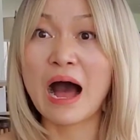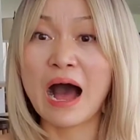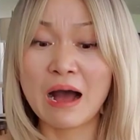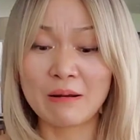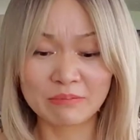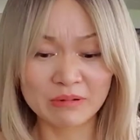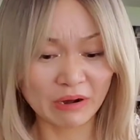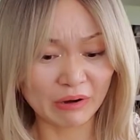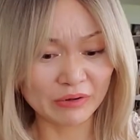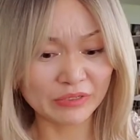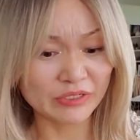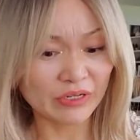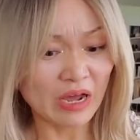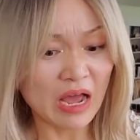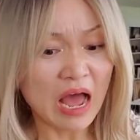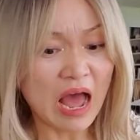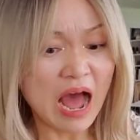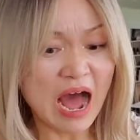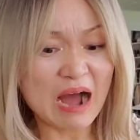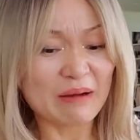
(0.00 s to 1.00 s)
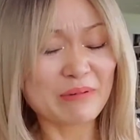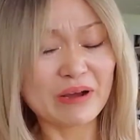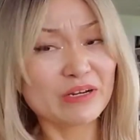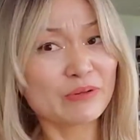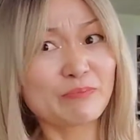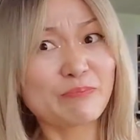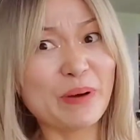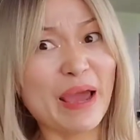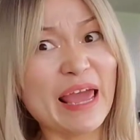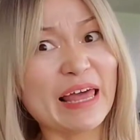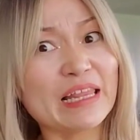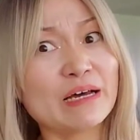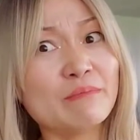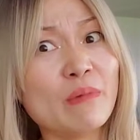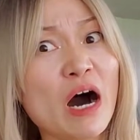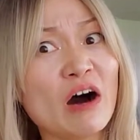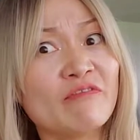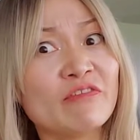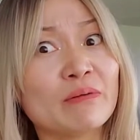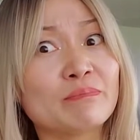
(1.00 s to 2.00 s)
I'm going to ban them
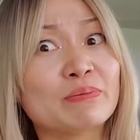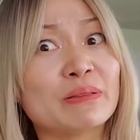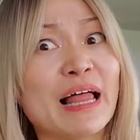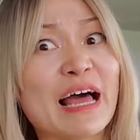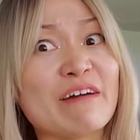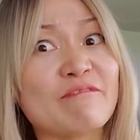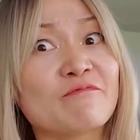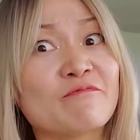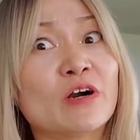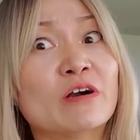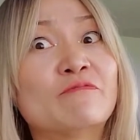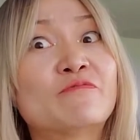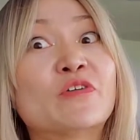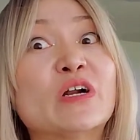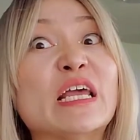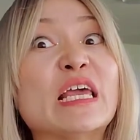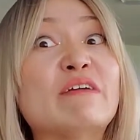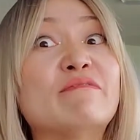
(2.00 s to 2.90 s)
off the platform for